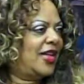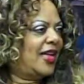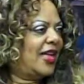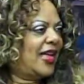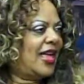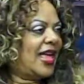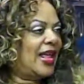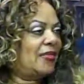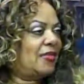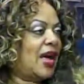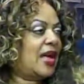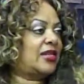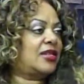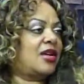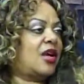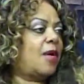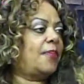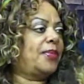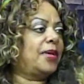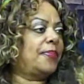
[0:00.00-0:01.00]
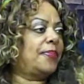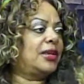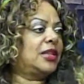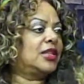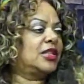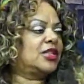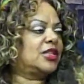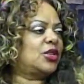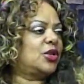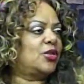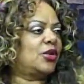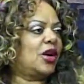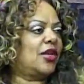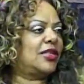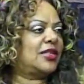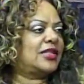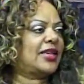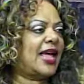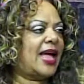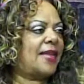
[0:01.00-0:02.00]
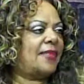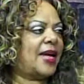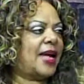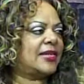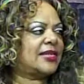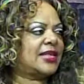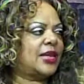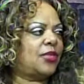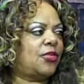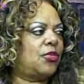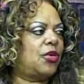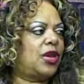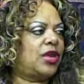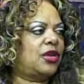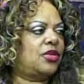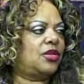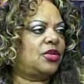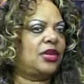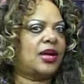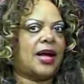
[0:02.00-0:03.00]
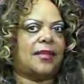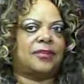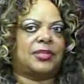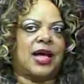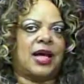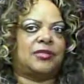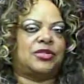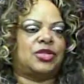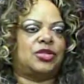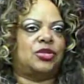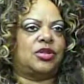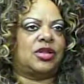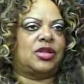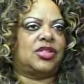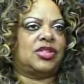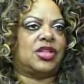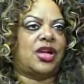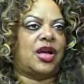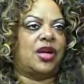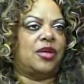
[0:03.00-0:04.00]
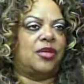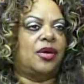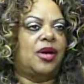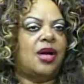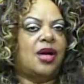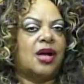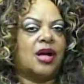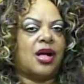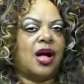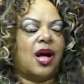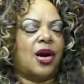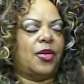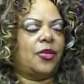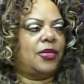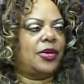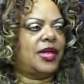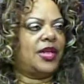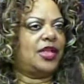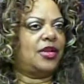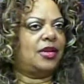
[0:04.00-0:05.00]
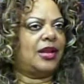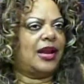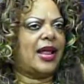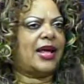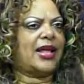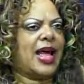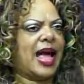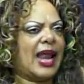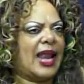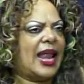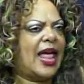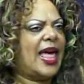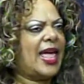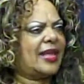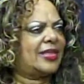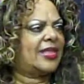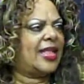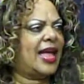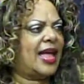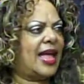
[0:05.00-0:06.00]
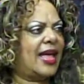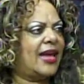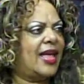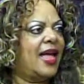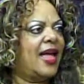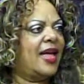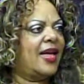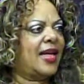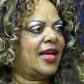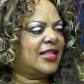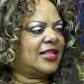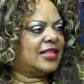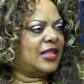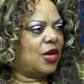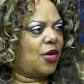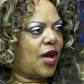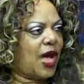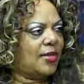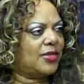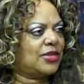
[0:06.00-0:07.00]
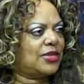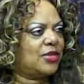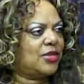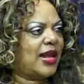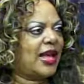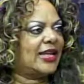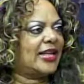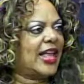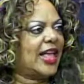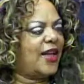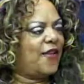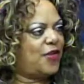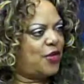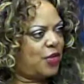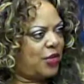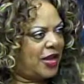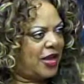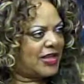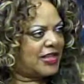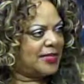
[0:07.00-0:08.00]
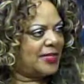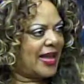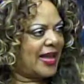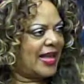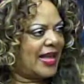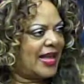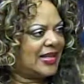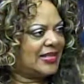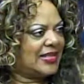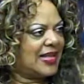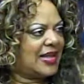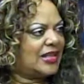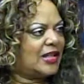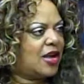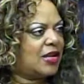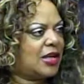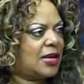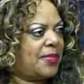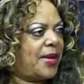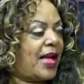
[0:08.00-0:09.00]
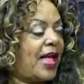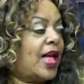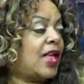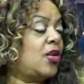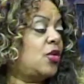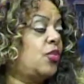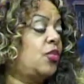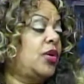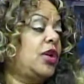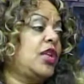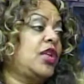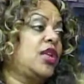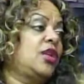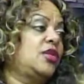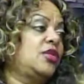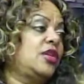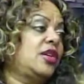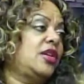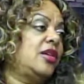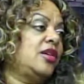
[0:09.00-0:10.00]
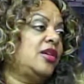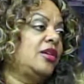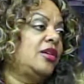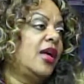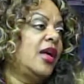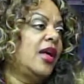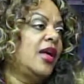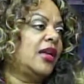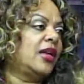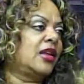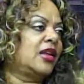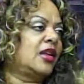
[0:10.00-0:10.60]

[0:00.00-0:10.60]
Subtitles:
And when I tell people in the store all the time, I say, what are you doing? I'm shooting a show called Re-You. They're like, I like that. And so I'm so glad to have you here as my guest today, talking about how you re-viewed you. You know,